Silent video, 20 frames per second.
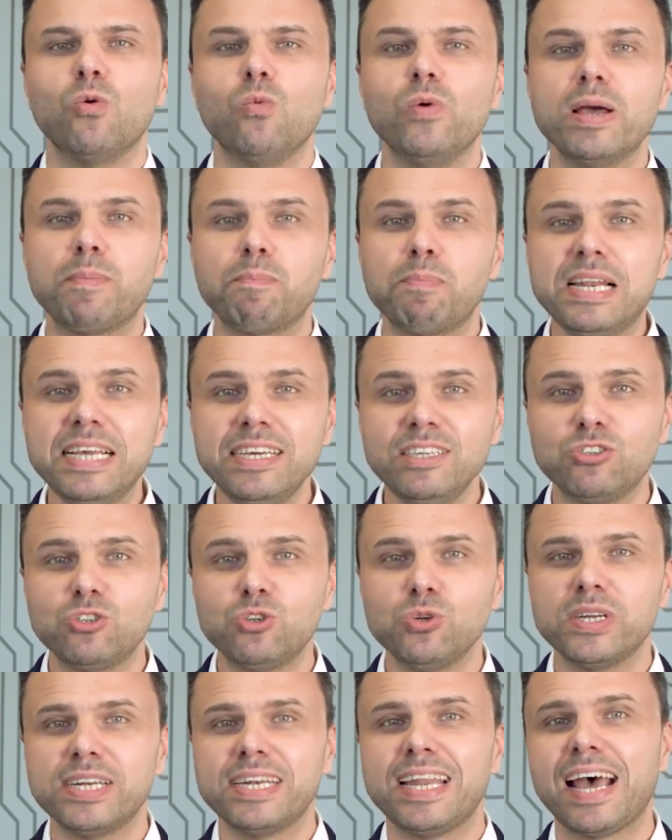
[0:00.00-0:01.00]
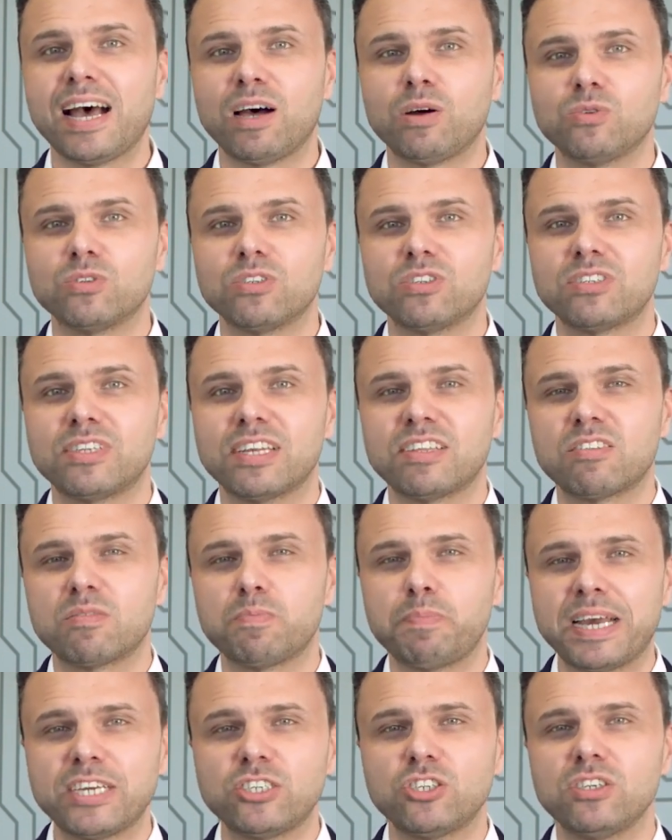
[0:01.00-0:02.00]
We are pleased to announce that
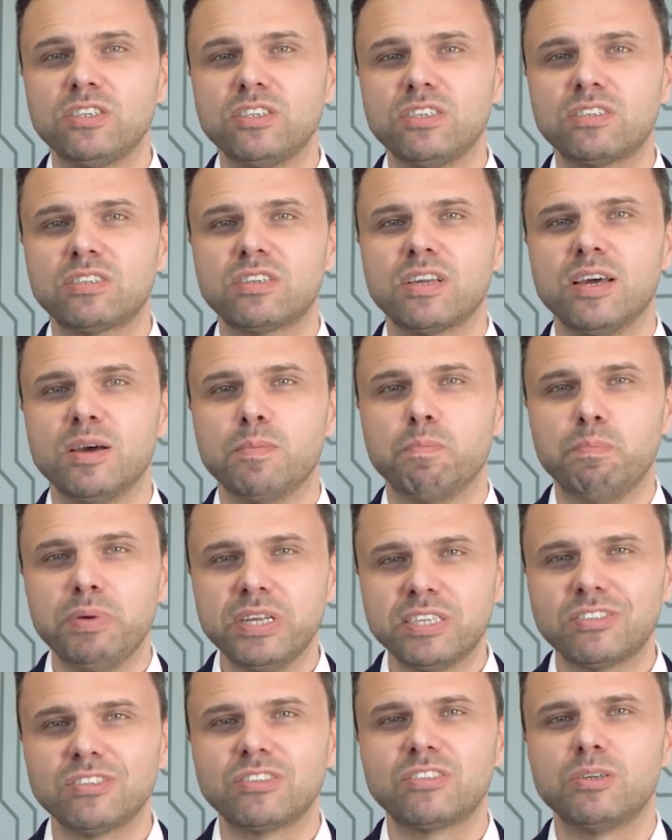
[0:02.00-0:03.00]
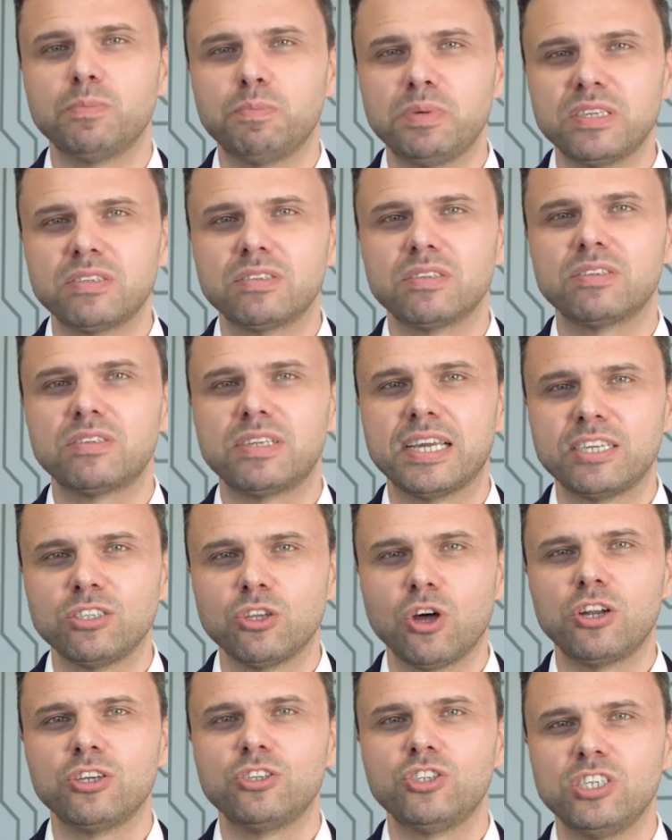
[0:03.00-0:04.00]
specialist business-to-business
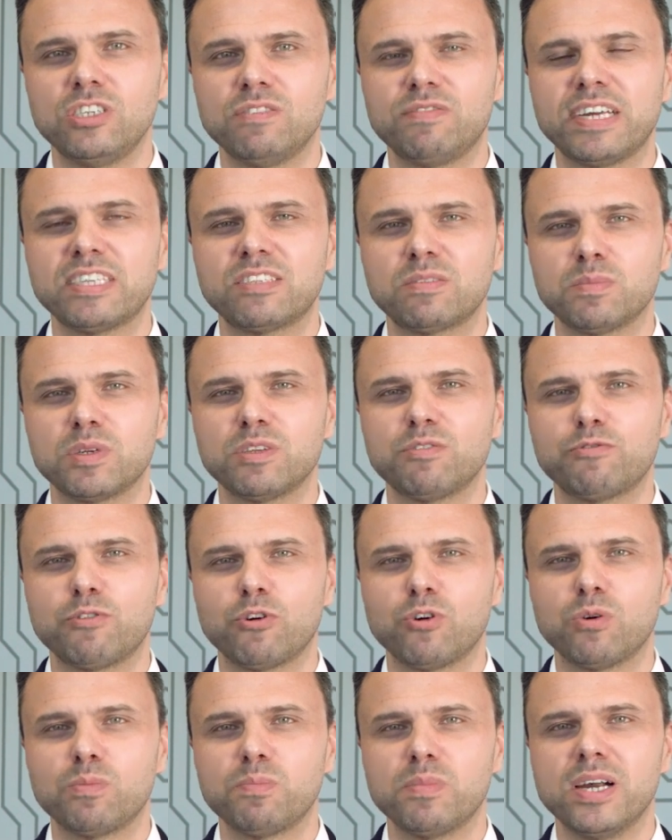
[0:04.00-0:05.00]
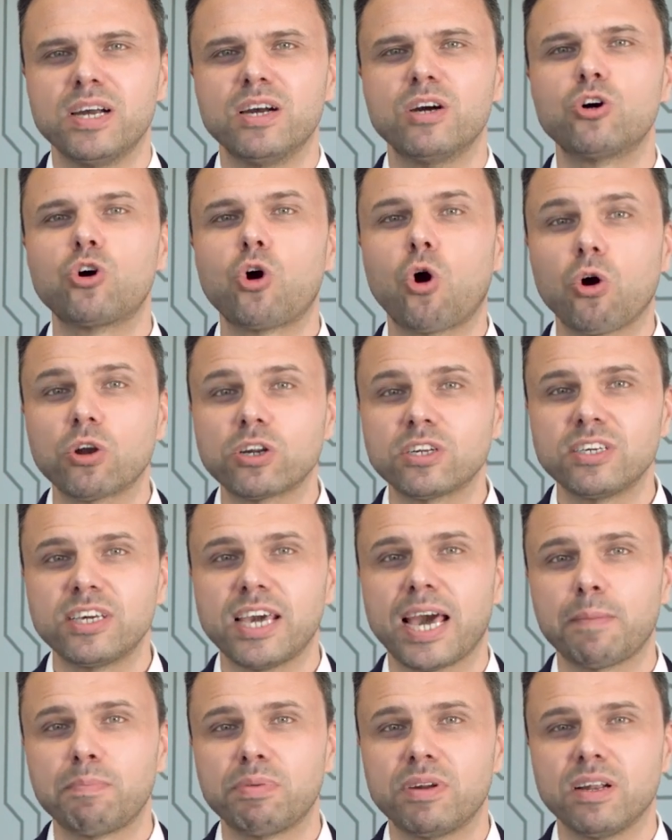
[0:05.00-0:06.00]
technology investment firm Corten
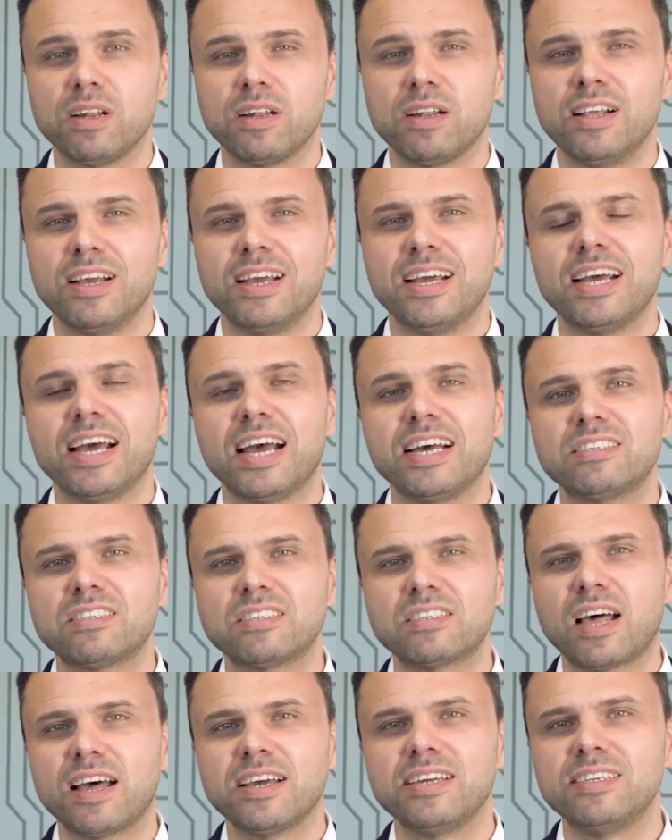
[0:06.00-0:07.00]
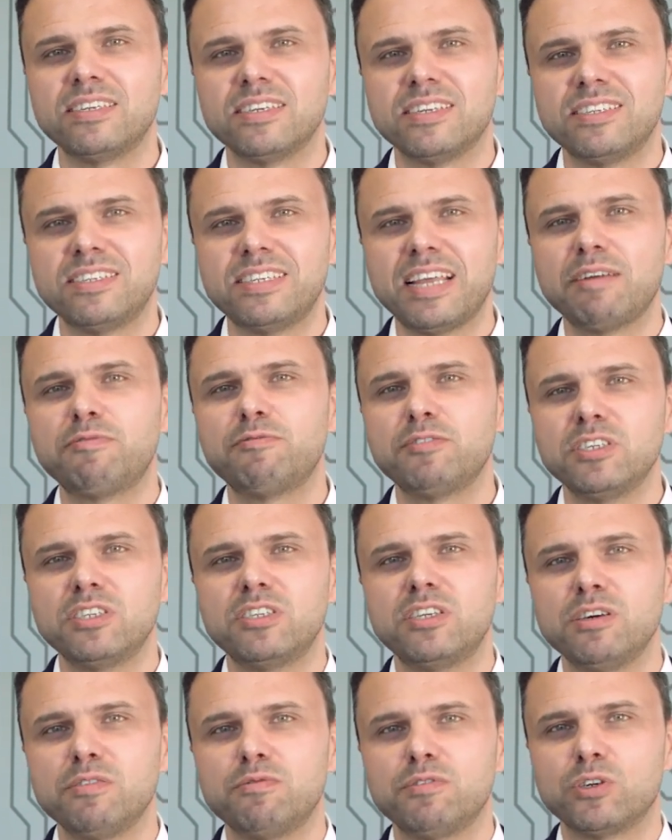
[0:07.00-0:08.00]
Capital has signed a
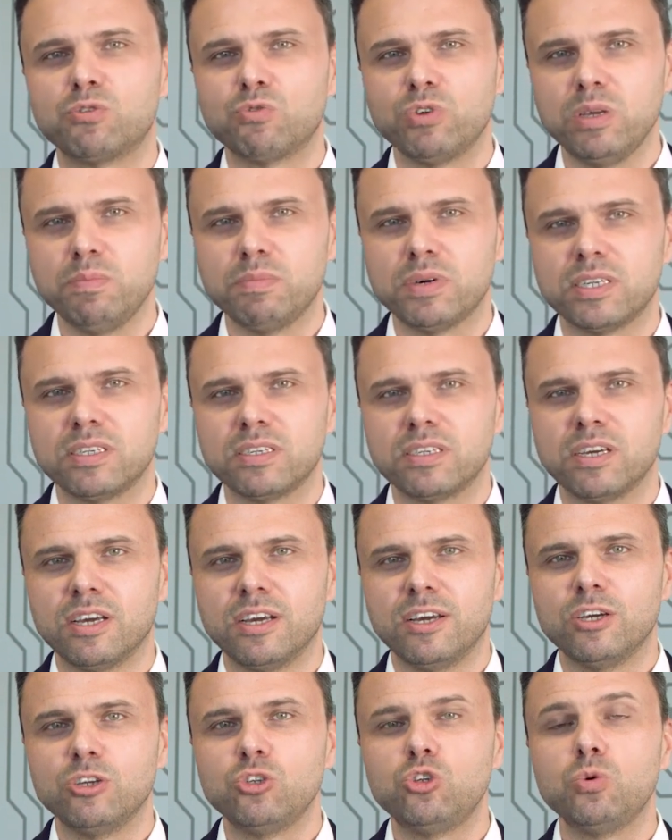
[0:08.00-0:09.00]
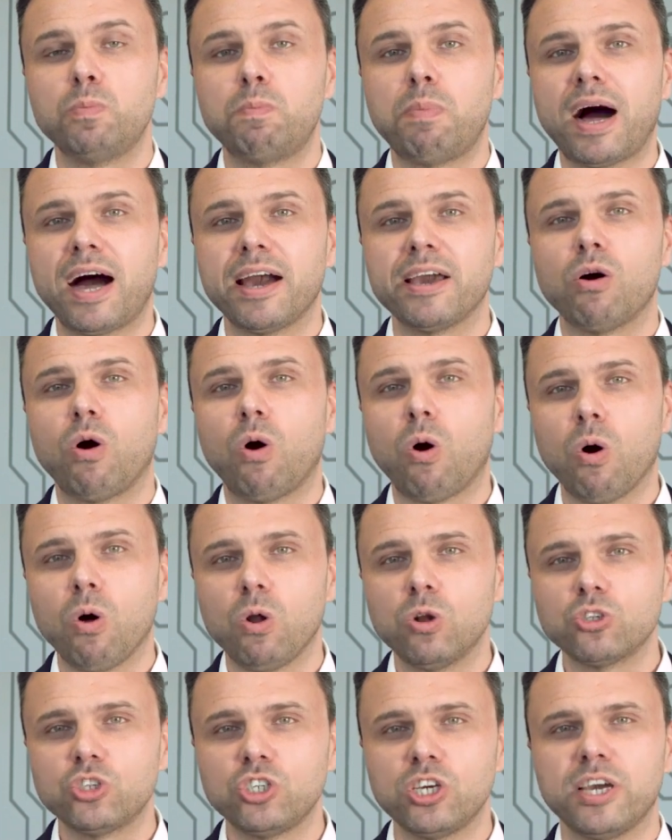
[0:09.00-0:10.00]
definitive agreement to buy
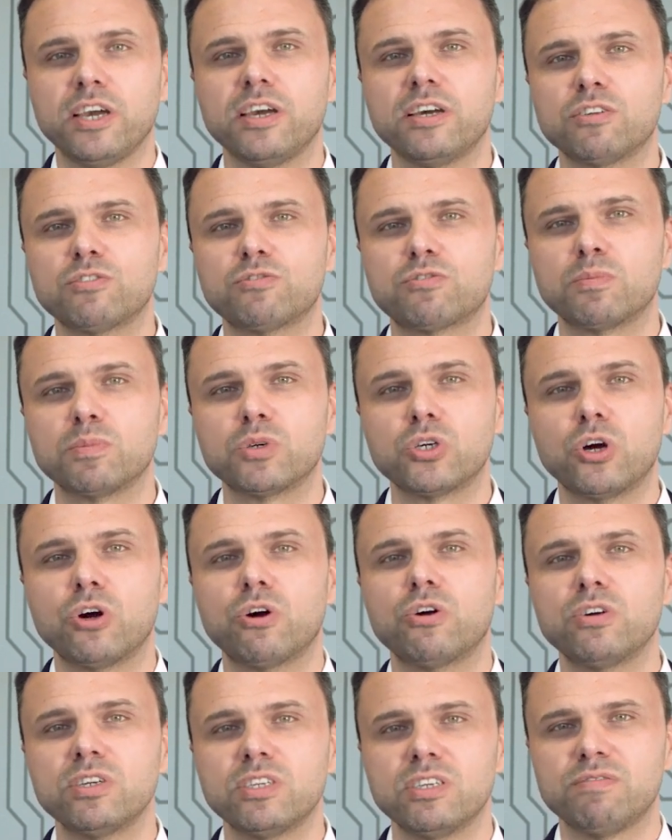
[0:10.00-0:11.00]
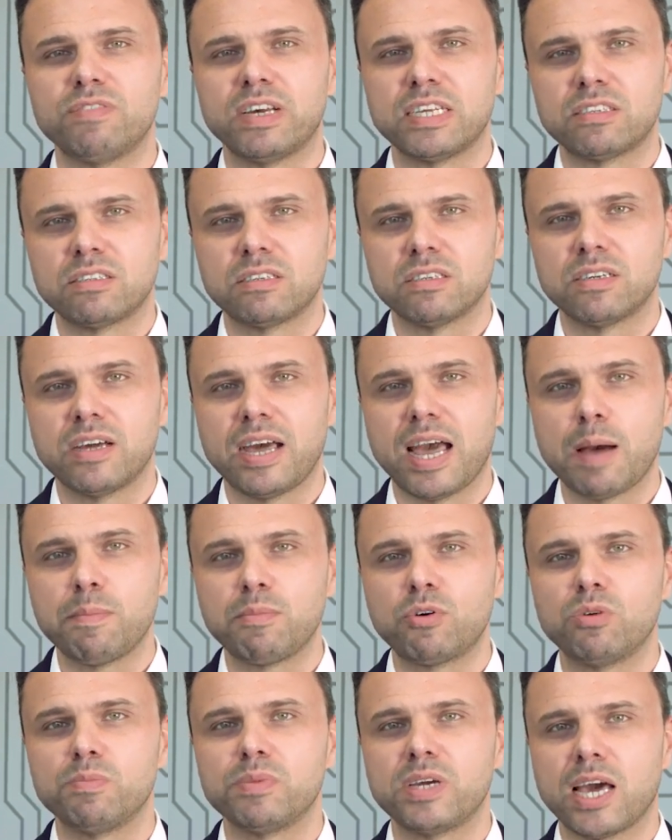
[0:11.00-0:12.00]
all shares from current investor
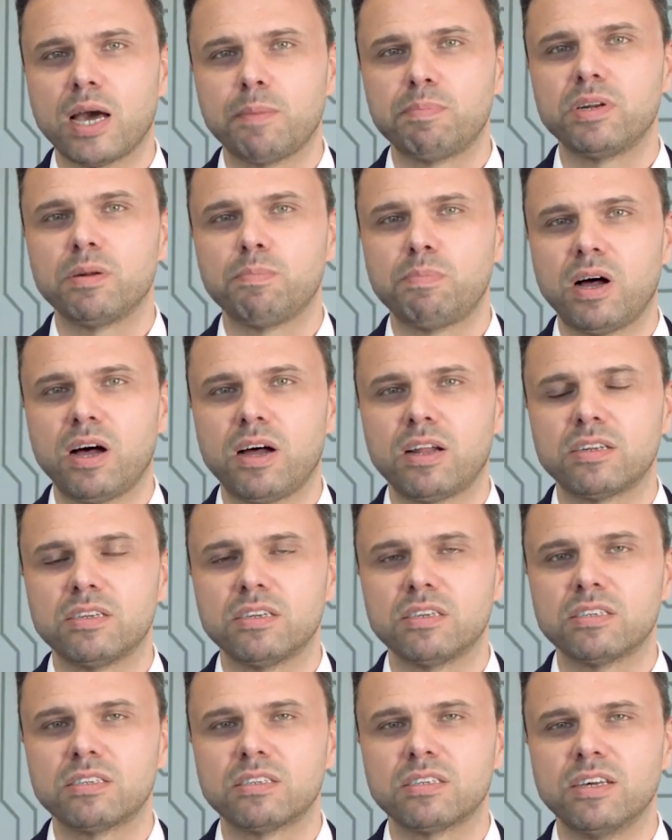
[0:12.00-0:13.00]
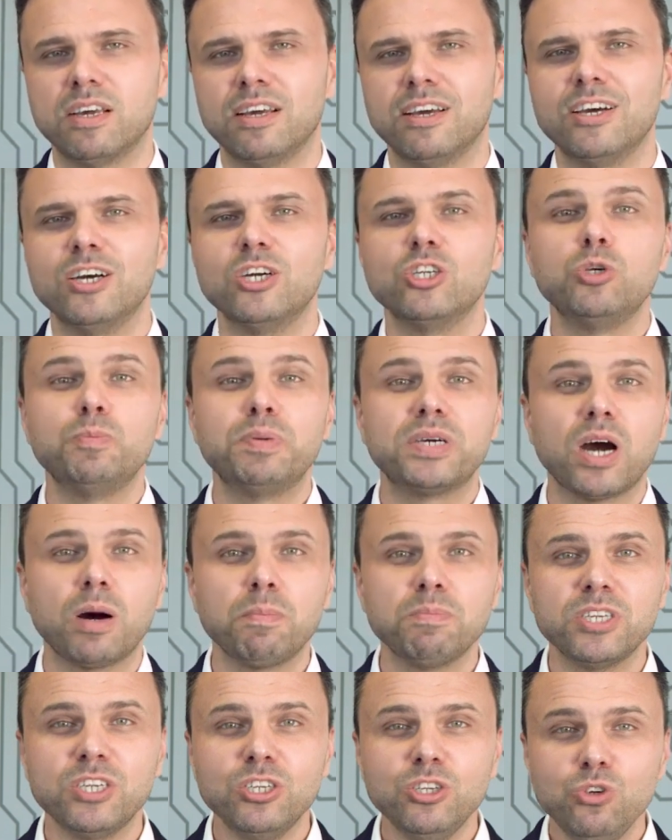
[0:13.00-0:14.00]
Amaram Capital Partners to
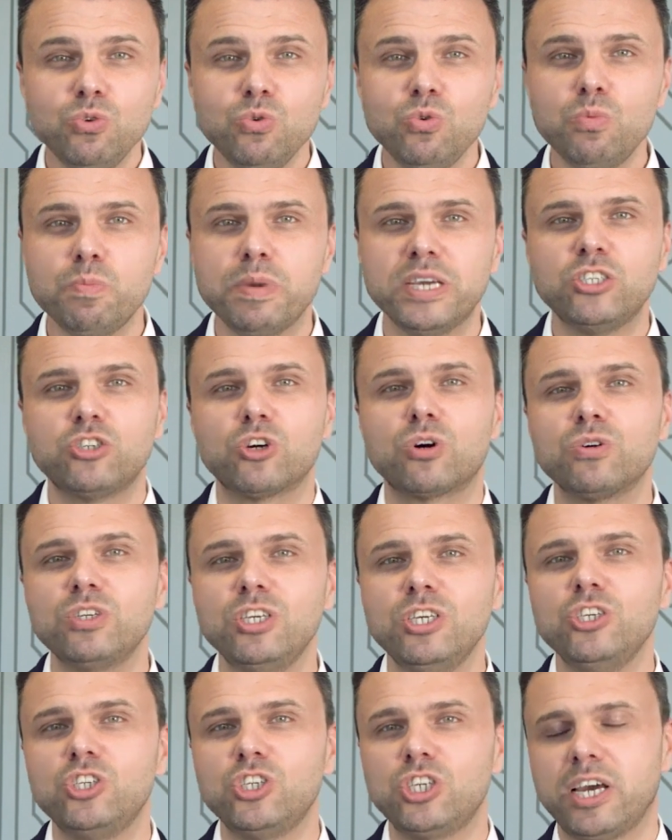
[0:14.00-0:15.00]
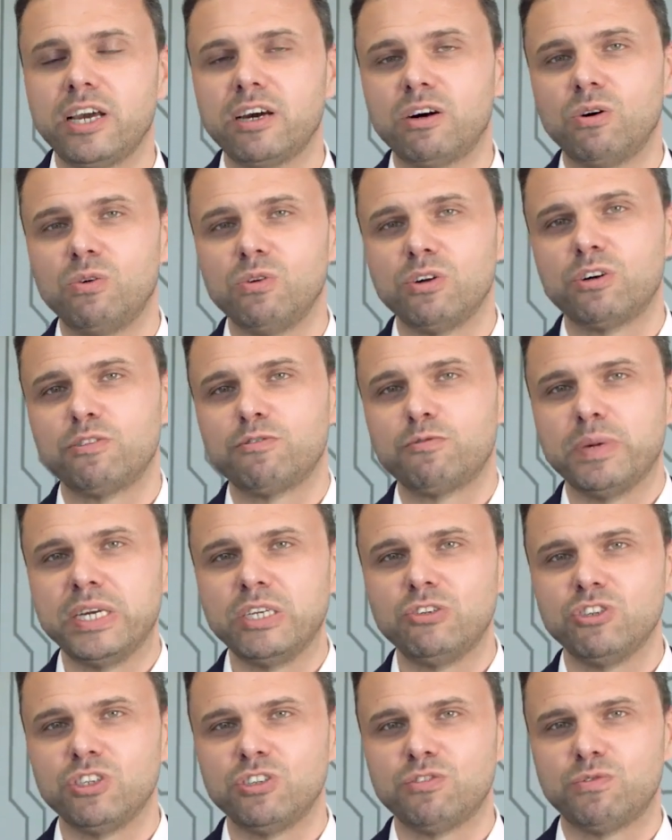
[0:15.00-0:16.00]
become the new majority shareholder of
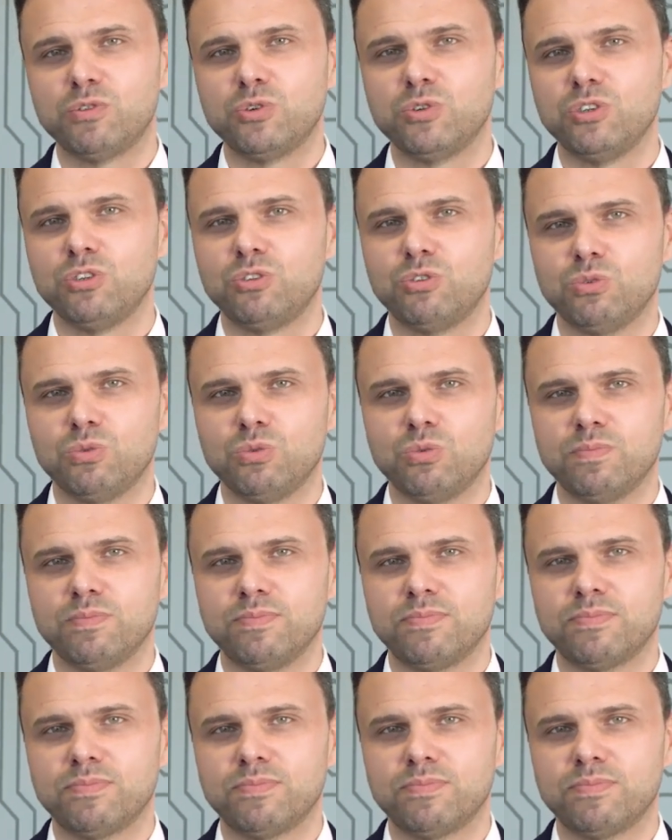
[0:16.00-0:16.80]
Matrix 42.